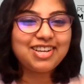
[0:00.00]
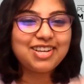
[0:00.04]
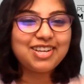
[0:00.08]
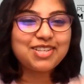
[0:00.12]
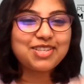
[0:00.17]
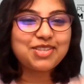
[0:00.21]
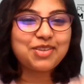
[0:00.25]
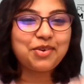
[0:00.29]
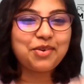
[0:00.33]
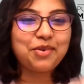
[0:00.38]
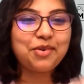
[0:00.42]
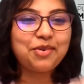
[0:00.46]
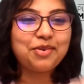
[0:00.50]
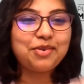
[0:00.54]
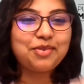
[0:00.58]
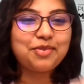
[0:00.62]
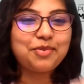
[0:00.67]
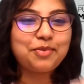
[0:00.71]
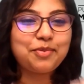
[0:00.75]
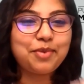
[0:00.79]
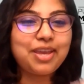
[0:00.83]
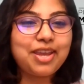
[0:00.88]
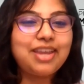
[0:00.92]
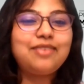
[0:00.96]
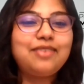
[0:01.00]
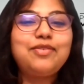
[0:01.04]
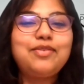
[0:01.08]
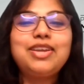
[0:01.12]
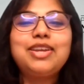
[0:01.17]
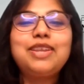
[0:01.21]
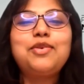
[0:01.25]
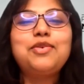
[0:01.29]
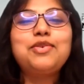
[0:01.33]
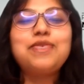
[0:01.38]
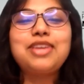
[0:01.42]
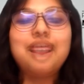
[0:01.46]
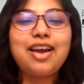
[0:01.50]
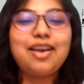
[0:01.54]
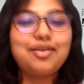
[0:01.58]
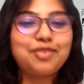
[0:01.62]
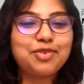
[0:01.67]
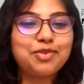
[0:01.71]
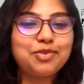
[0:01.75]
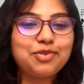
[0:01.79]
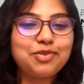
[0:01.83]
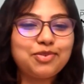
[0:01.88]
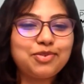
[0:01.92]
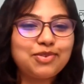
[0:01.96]
So we don't have
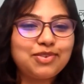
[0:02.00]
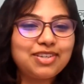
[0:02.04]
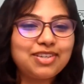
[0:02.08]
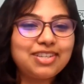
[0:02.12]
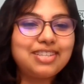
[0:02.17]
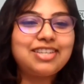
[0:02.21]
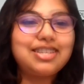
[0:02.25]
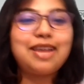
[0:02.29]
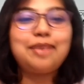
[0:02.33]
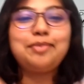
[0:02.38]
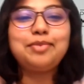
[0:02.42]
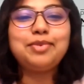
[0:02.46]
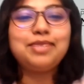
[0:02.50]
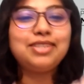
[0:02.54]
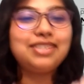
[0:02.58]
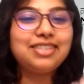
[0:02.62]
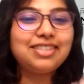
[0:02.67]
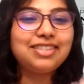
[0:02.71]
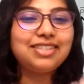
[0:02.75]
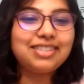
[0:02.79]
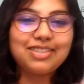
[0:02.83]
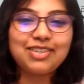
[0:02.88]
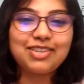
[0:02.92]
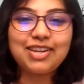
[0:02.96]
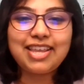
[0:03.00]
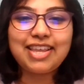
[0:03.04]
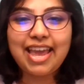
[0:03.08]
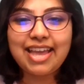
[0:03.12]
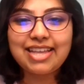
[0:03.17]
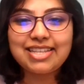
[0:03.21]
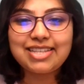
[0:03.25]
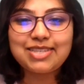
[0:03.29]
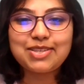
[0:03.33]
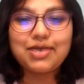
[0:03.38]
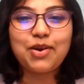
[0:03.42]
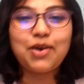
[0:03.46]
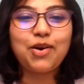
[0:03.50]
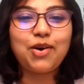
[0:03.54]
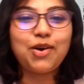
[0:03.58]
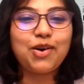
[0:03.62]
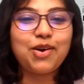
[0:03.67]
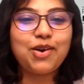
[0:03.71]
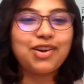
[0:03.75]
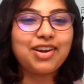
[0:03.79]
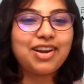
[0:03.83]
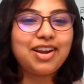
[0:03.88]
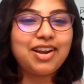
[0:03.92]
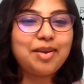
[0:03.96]
to double guess
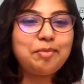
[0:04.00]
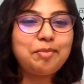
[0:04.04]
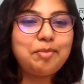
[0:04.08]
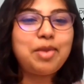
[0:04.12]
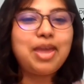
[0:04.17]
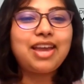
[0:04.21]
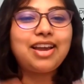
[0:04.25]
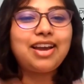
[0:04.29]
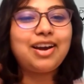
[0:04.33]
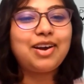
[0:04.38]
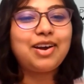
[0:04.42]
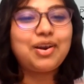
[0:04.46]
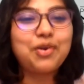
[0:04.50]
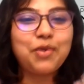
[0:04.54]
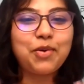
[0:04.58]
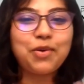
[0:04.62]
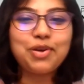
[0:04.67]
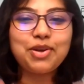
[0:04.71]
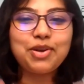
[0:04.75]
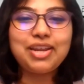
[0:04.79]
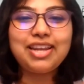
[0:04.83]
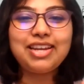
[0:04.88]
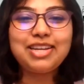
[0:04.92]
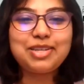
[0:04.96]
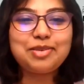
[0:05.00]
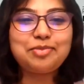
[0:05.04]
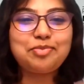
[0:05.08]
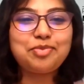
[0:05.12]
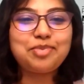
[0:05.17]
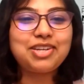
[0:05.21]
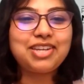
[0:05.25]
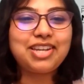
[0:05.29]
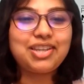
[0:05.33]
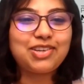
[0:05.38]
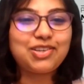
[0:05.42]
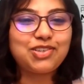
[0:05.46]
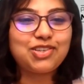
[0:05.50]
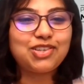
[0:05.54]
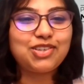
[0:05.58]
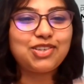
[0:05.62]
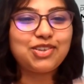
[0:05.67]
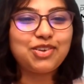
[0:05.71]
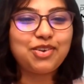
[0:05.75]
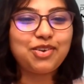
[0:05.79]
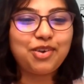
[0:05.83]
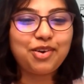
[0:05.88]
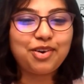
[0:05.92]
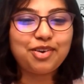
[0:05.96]
or make our own
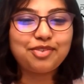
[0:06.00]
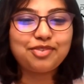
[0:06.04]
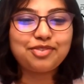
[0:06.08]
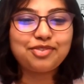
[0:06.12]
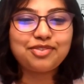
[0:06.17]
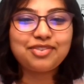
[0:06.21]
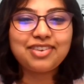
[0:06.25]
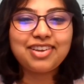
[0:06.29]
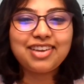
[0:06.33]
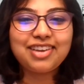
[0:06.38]
interpretation of